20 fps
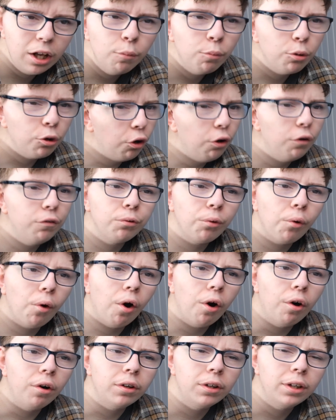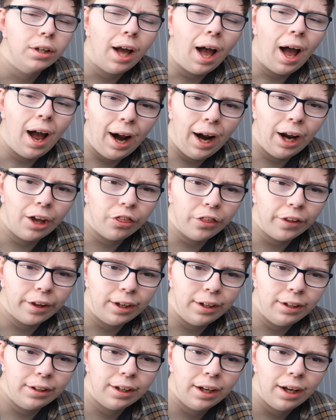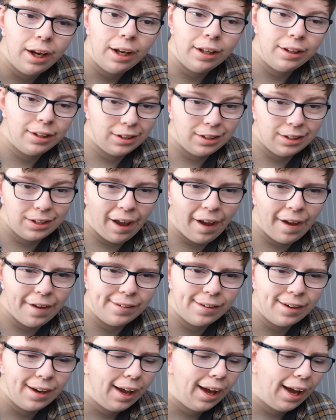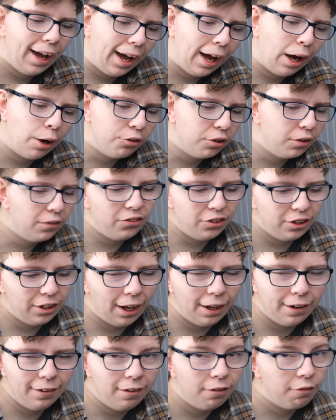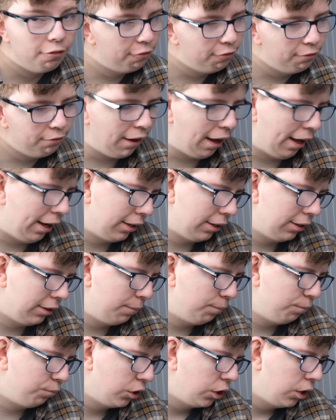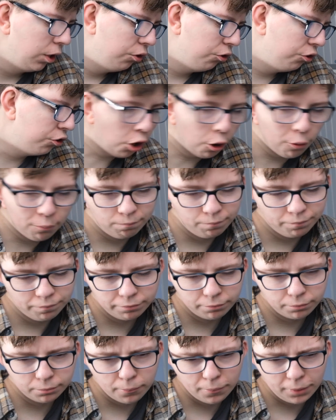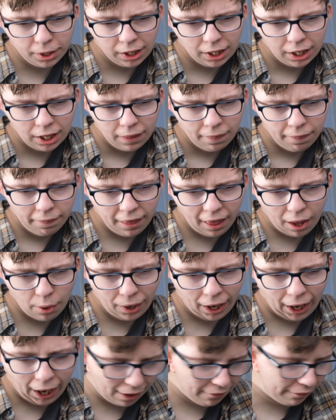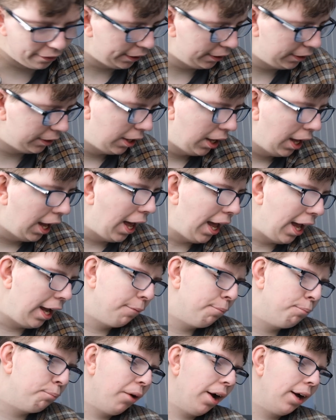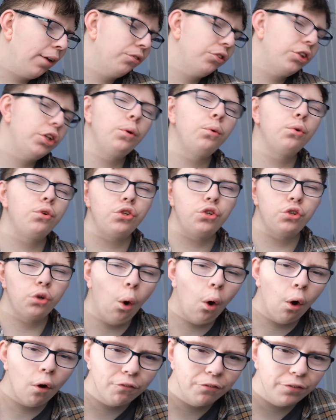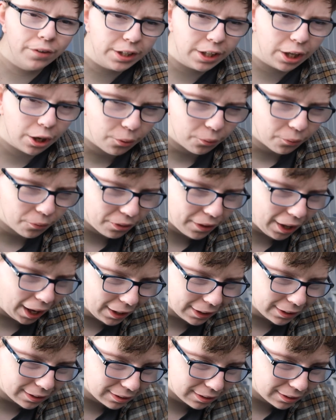but overall, I think it's a 10 out of 10 fact. So, there we have it. A brand new short video that